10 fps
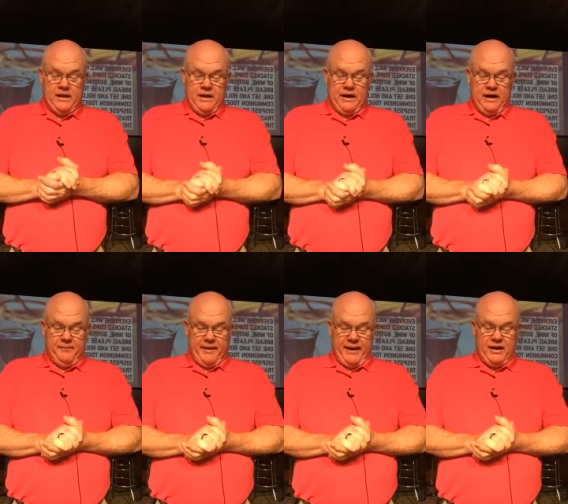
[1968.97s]
Uh,
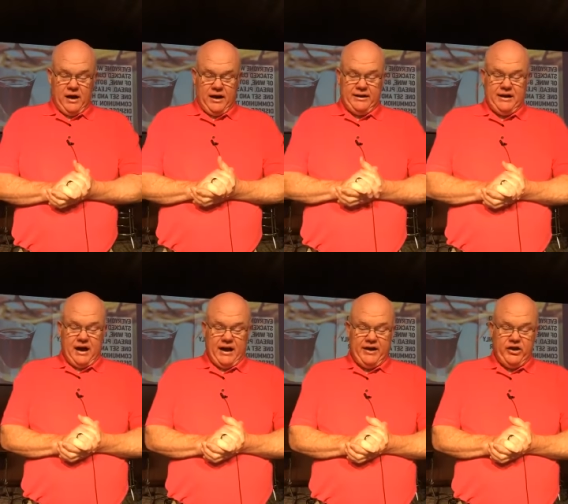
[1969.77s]
may God
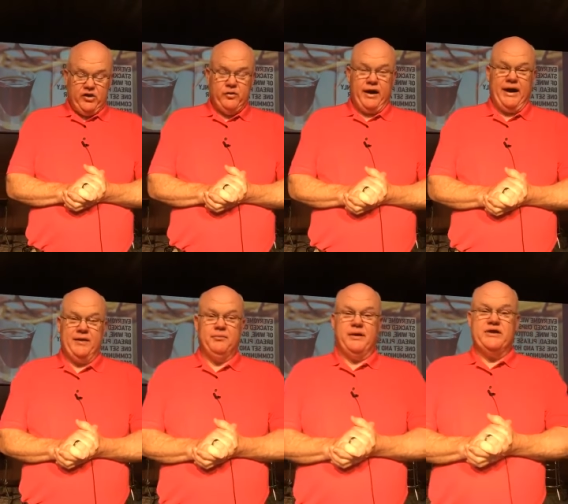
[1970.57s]
guide you
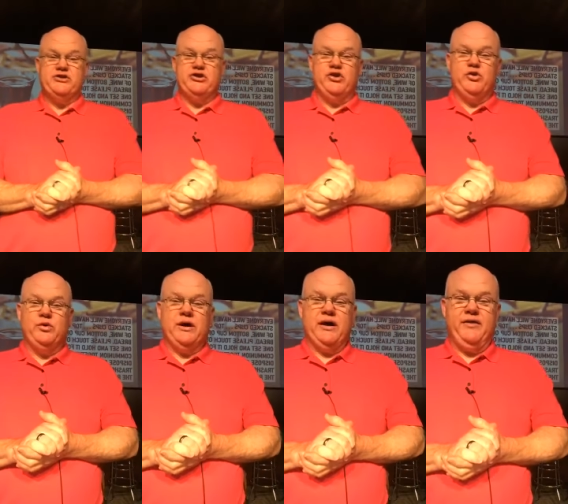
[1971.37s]
and bless
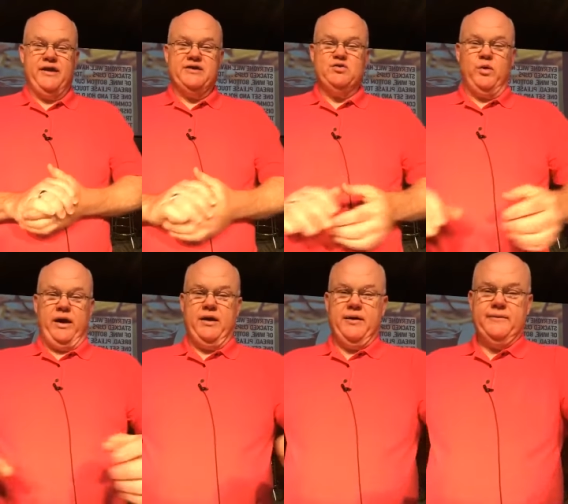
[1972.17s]
you this
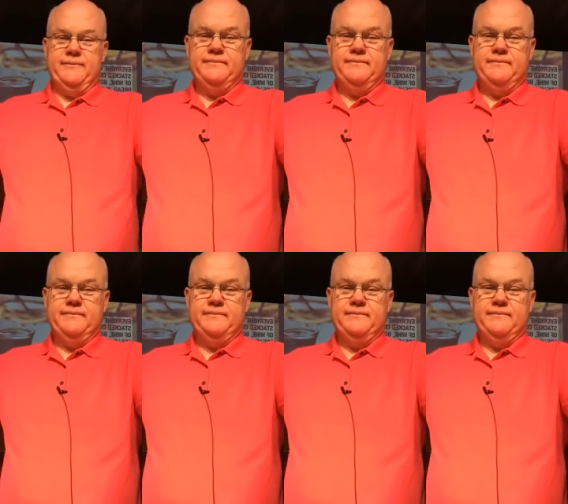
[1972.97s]
week.